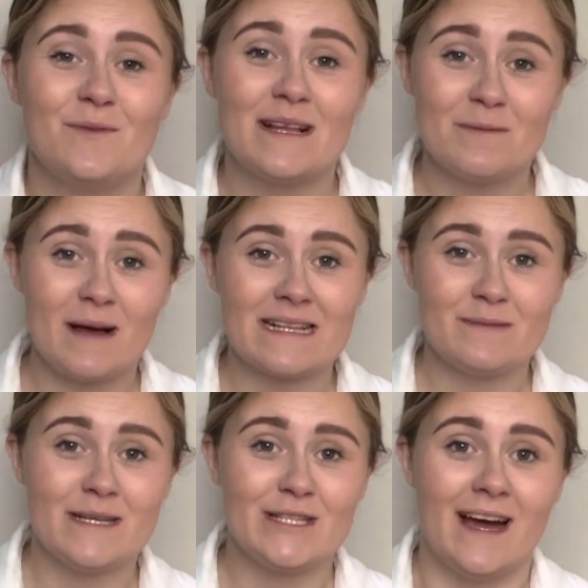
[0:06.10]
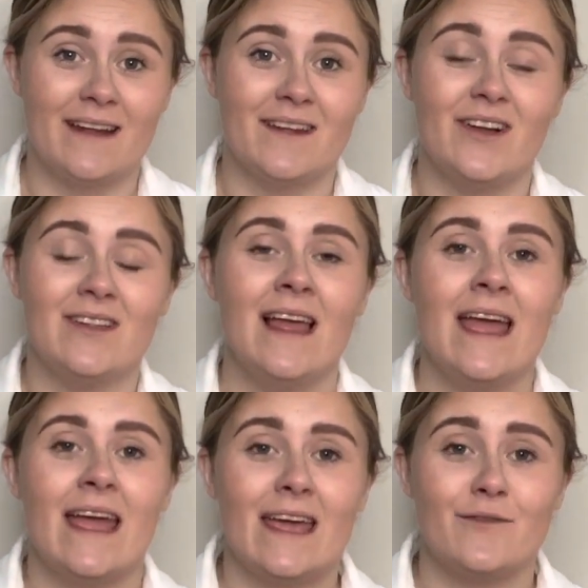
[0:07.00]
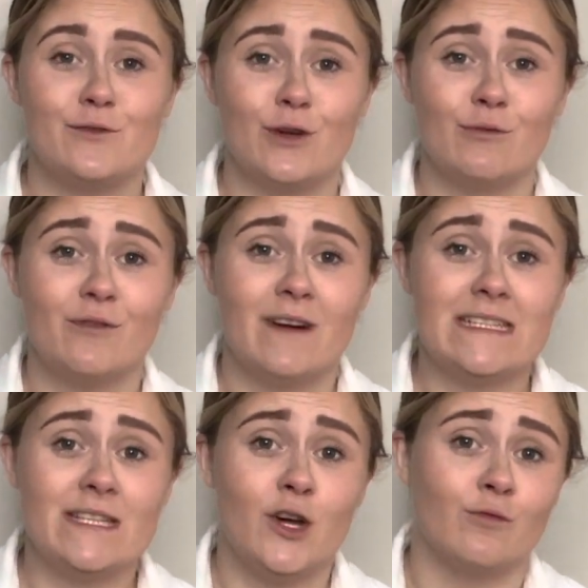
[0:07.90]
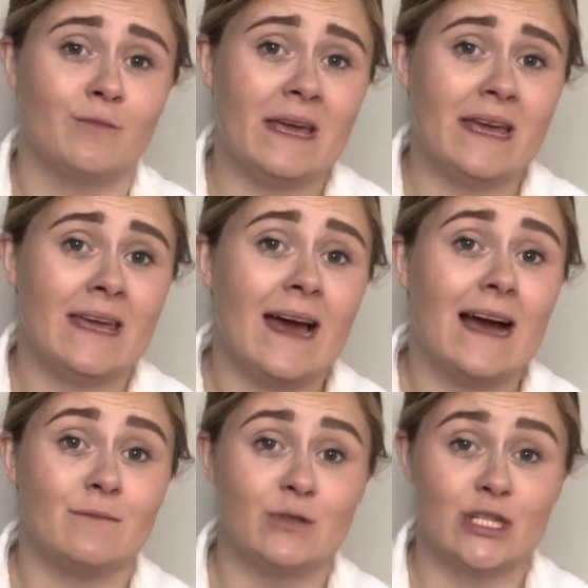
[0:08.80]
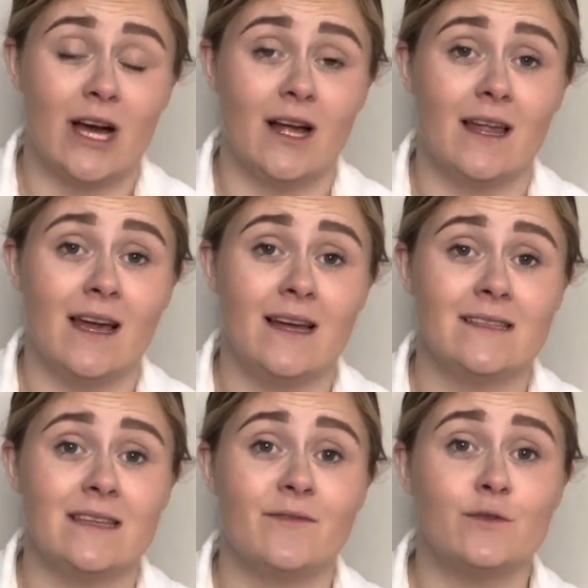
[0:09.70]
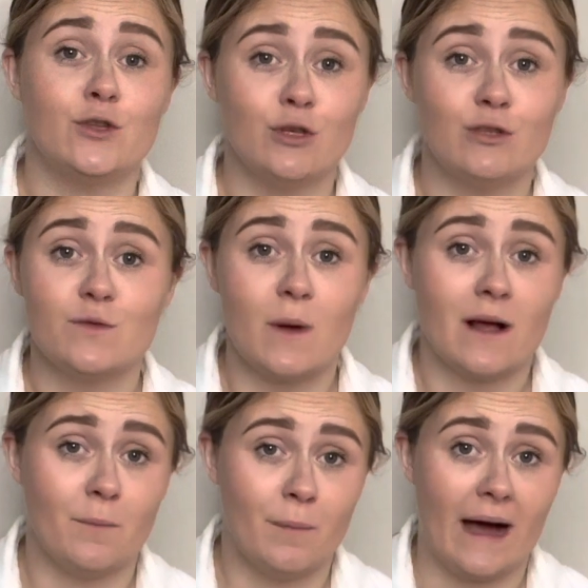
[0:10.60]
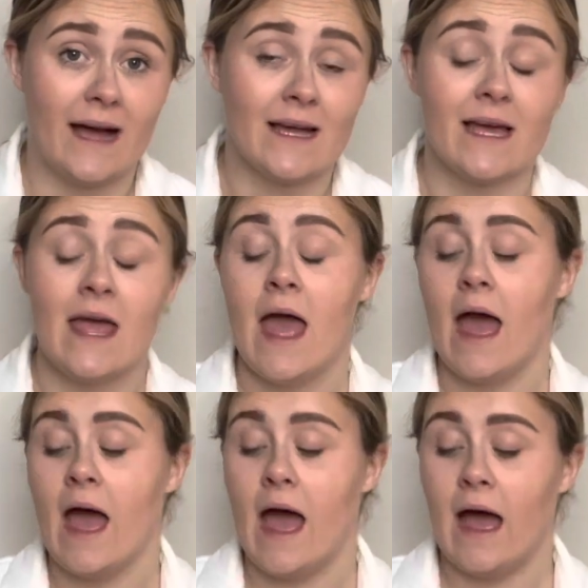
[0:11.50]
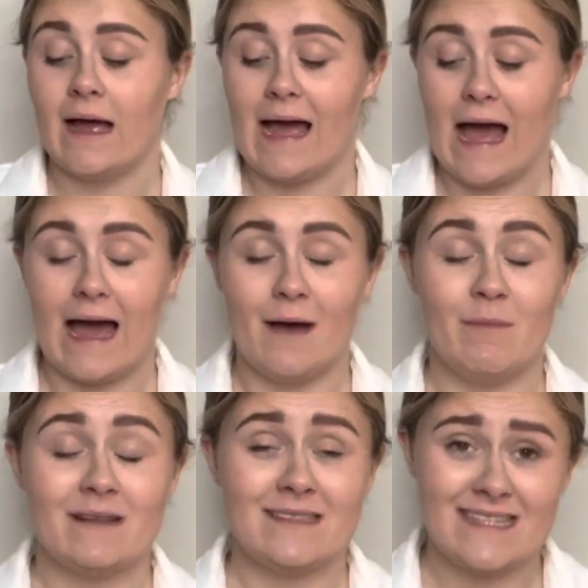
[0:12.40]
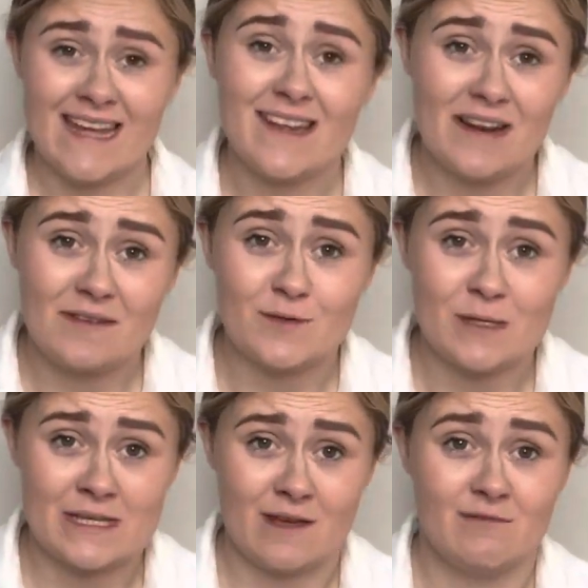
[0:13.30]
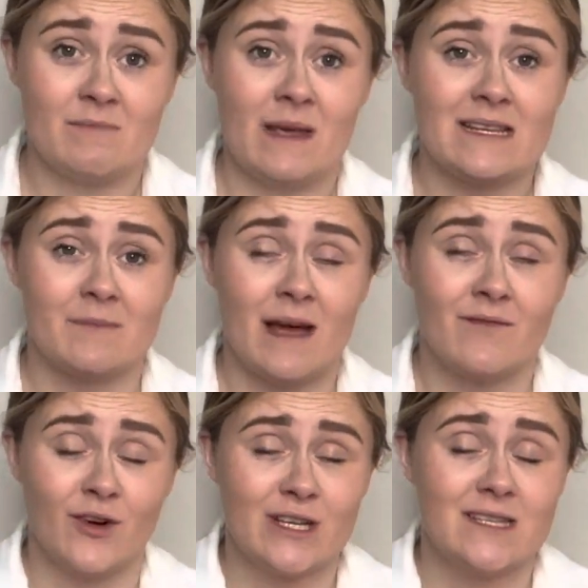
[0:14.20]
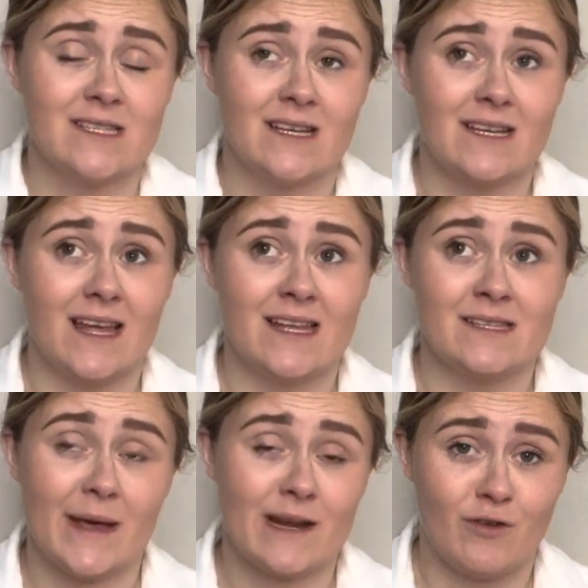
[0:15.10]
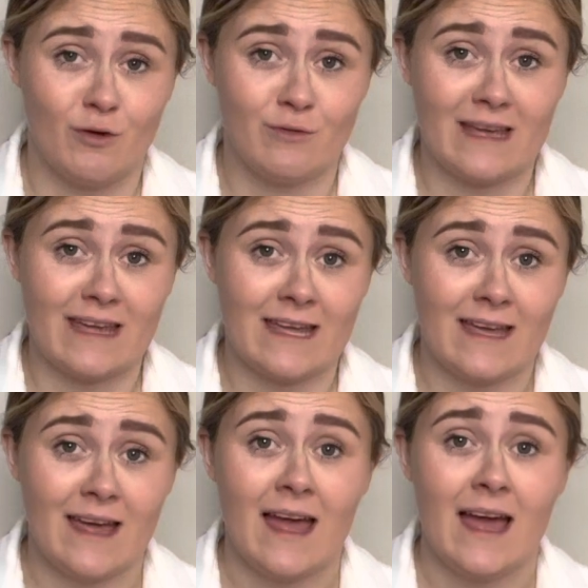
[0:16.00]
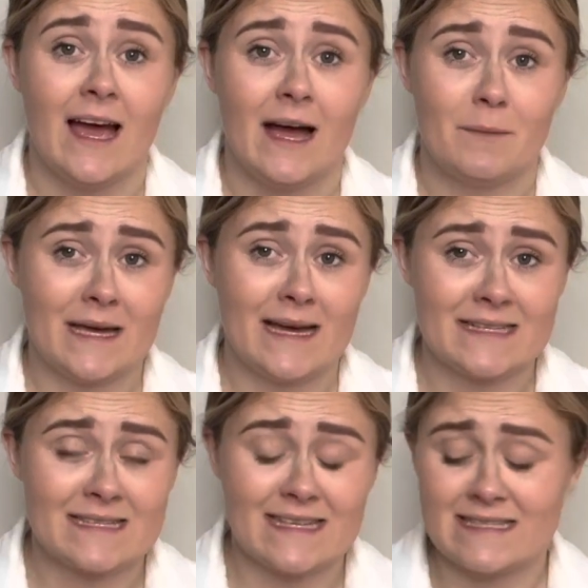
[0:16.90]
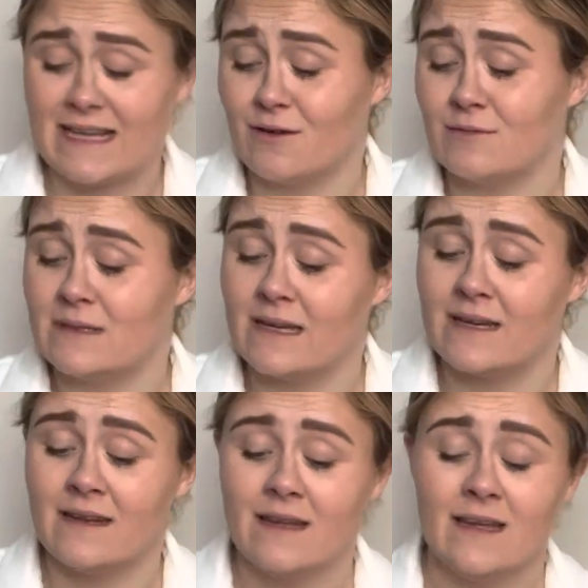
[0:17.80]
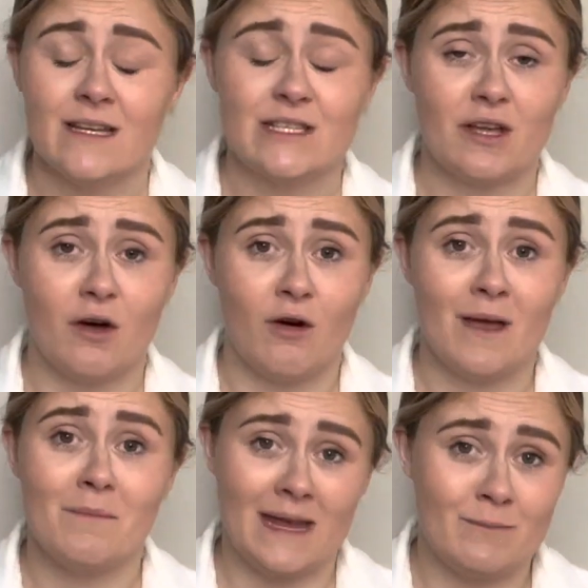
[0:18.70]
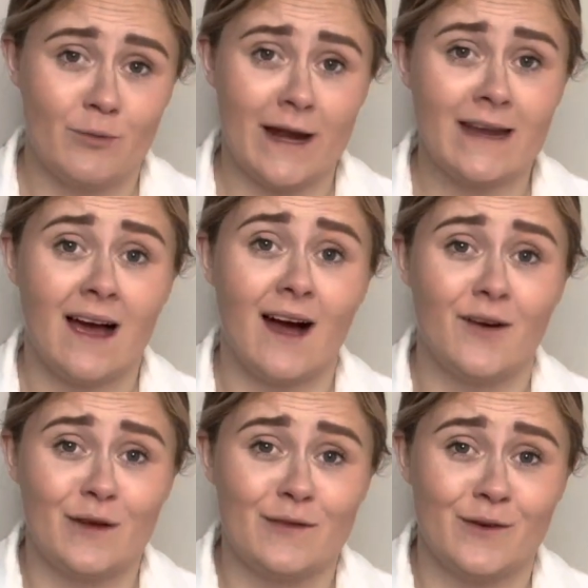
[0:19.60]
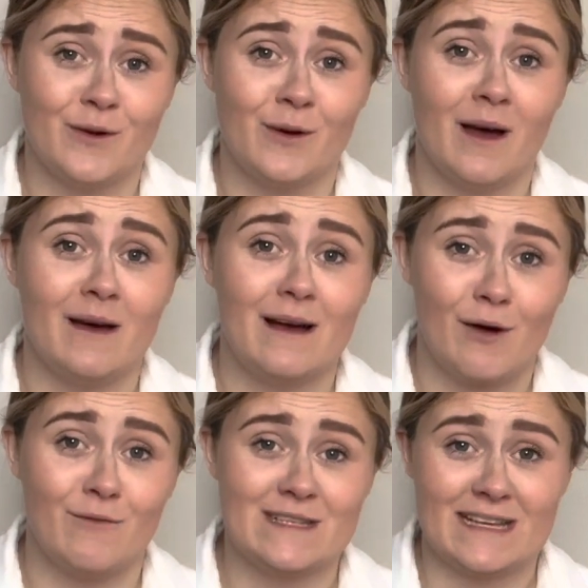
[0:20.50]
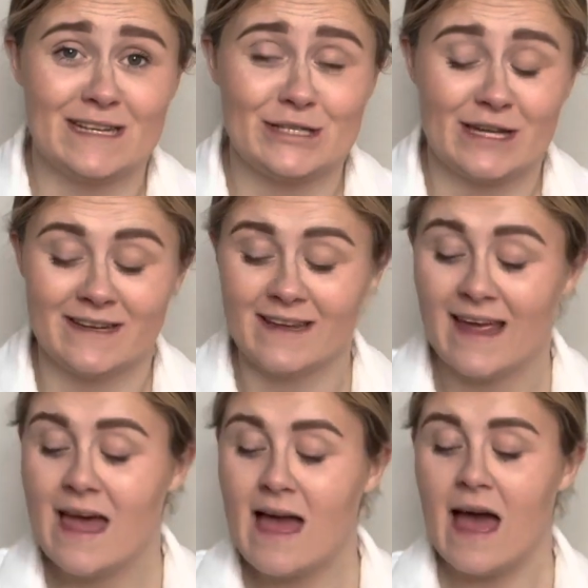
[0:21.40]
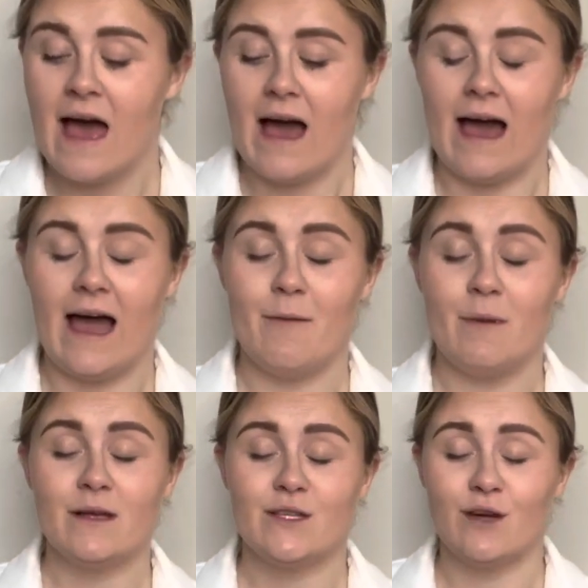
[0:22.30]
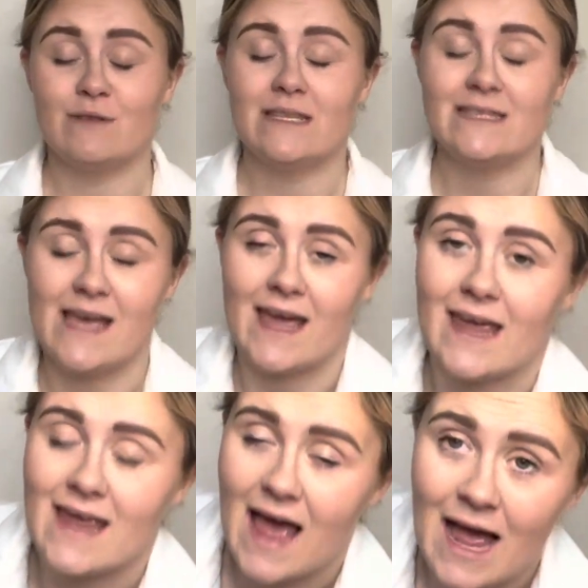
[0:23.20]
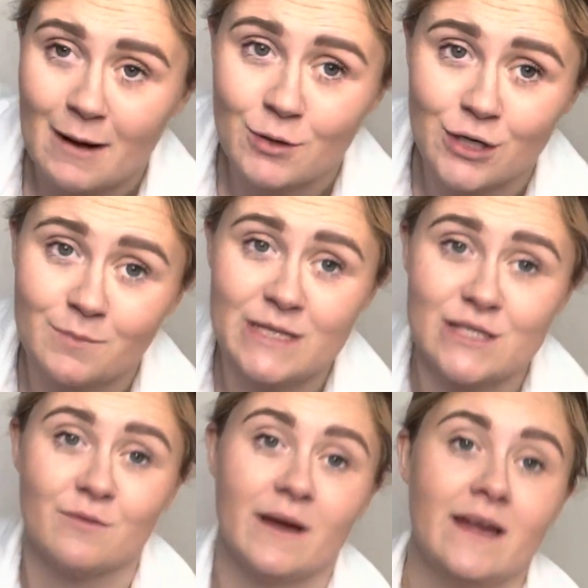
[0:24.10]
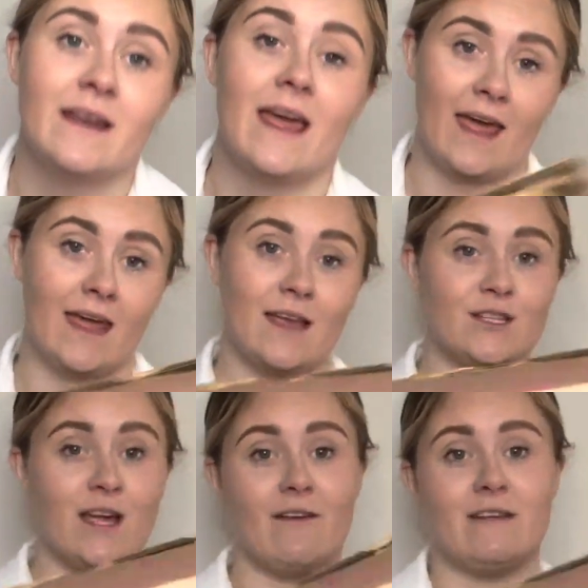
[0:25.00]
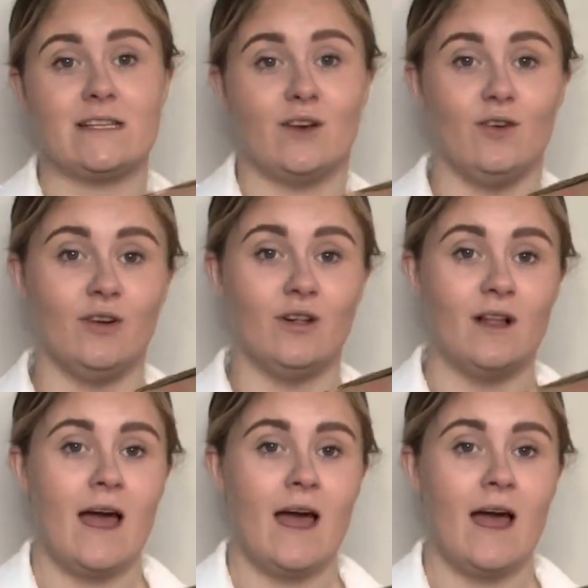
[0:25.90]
welcome back to my channel. If you don't already know me, I'm Charlotte. If you do, just welcome back. Today you'll have to excuse me because my voice is a bit croaky, a bit husky sounding, so it may break halfway through a conversation. So today I'm going to be doing a Cherryz haul.